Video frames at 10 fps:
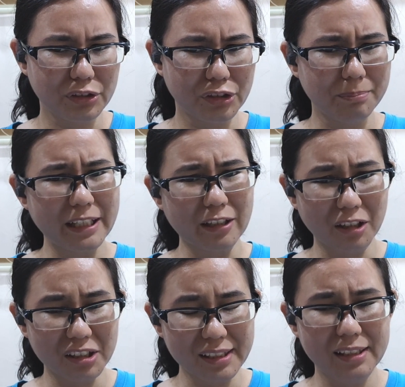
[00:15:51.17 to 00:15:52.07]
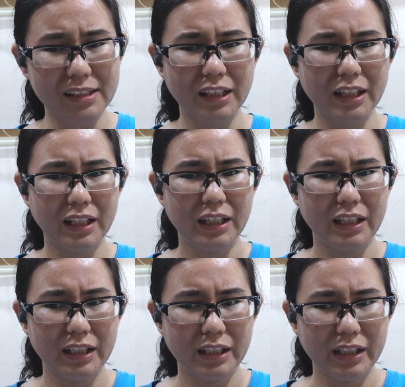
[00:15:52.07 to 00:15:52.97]
So because
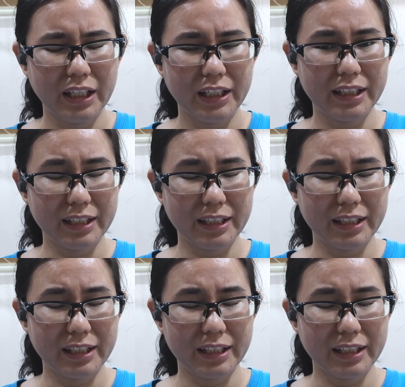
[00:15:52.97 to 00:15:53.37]
he